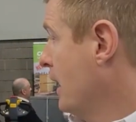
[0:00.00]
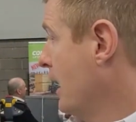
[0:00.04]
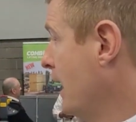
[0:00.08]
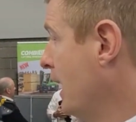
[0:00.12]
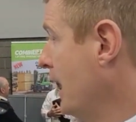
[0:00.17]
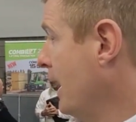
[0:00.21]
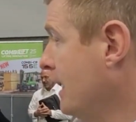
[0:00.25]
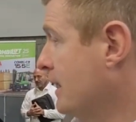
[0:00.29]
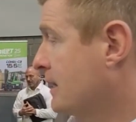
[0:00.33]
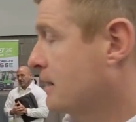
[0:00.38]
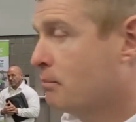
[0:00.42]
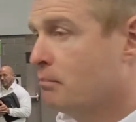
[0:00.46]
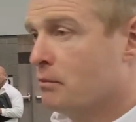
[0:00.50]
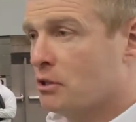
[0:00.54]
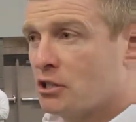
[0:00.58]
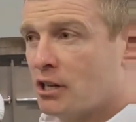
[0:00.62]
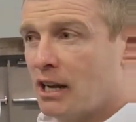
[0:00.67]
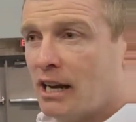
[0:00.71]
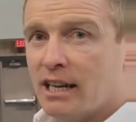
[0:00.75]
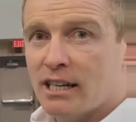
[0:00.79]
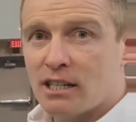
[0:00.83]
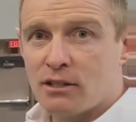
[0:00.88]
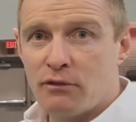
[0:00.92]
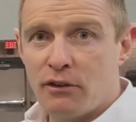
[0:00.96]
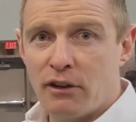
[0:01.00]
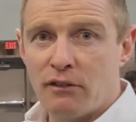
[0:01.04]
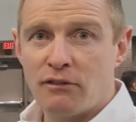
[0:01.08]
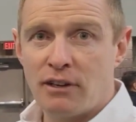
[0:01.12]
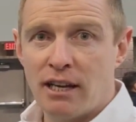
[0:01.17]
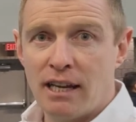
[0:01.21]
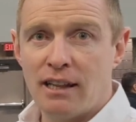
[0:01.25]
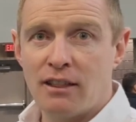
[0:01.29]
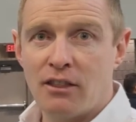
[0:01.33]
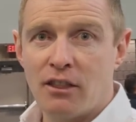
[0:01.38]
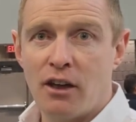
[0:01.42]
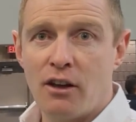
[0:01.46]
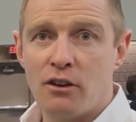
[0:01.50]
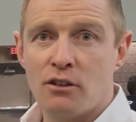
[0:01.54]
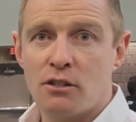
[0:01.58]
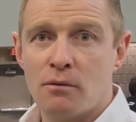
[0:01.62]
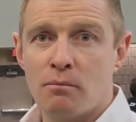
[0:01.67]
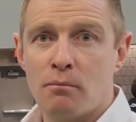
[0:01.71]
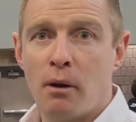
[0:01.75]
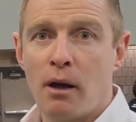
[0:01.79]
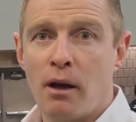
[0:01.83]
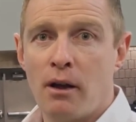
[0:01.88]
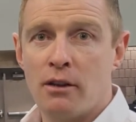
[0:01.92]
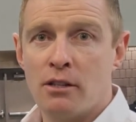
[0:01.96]
This machine is
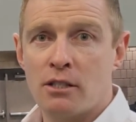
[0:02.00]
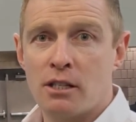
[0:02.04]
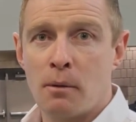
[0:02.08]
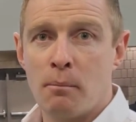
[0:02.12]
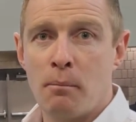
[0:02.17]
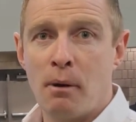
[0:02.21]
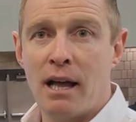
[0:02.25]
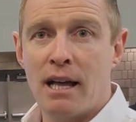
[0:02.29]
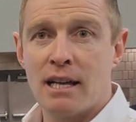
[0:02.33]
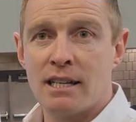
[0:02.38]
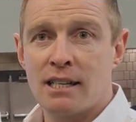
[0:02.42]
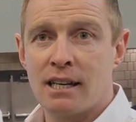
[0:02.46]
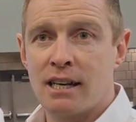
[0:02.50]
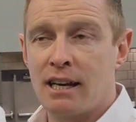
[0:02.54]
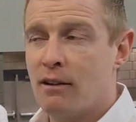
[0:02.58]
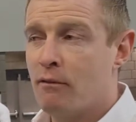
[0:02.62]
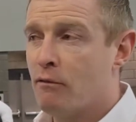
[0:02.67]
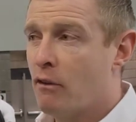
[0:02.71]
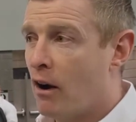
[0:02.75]
15,000 pounds capacity,